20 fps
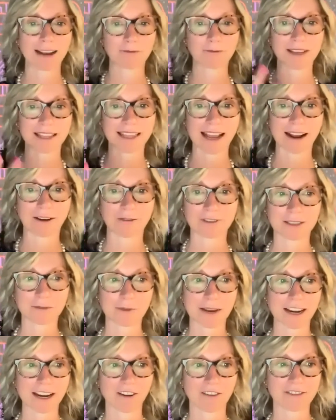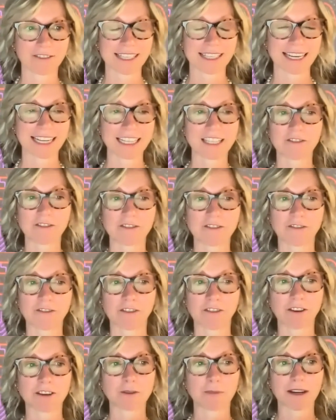and with our spin offs. And each
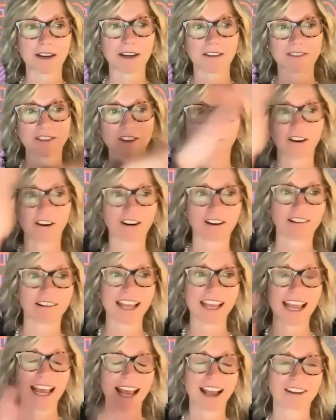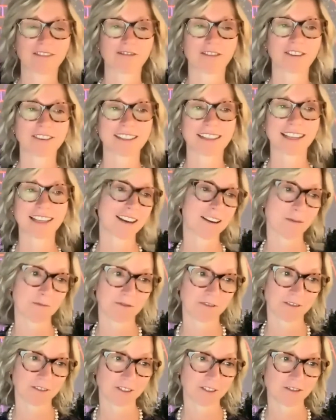of our spin offs are across a
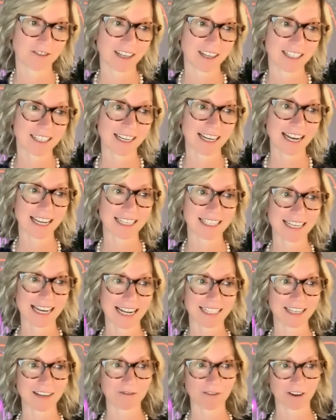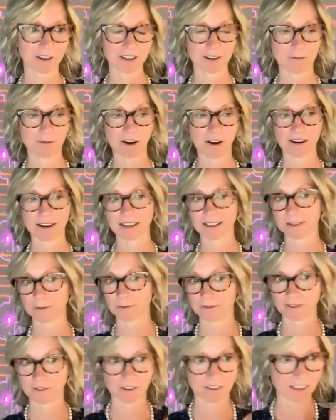number of strategically selected vertical markets.
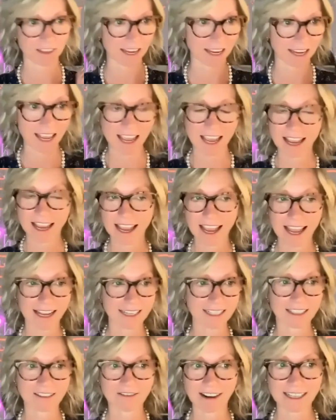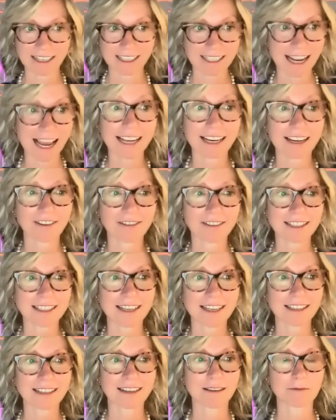We've got the uh, Grace Dialogue
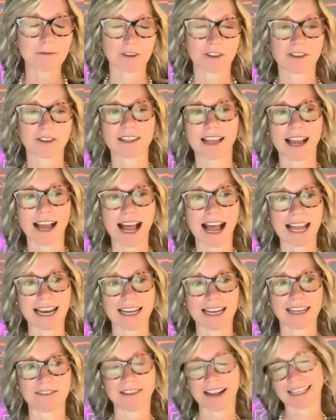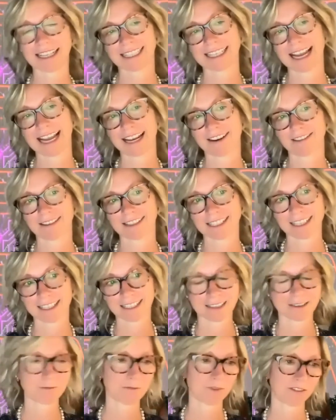System, which is a highly advanced dialogue
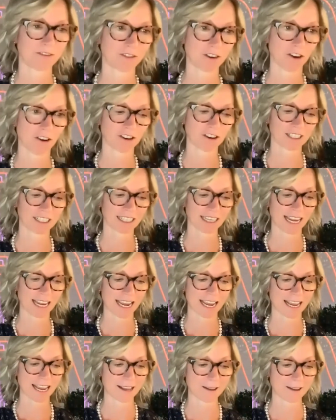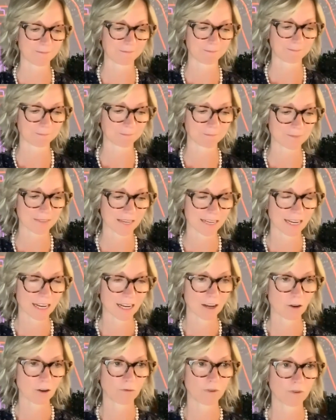system. We've got, um,
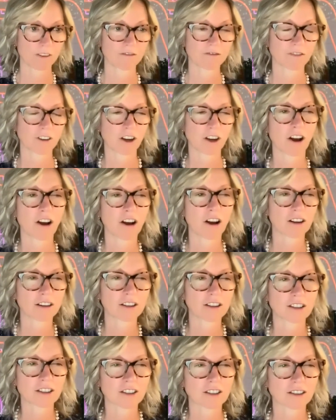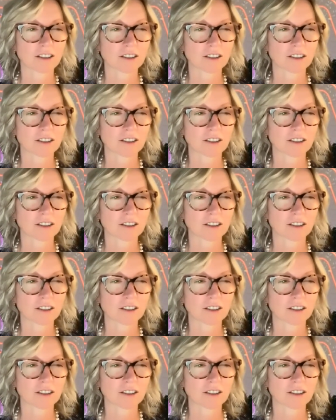we've got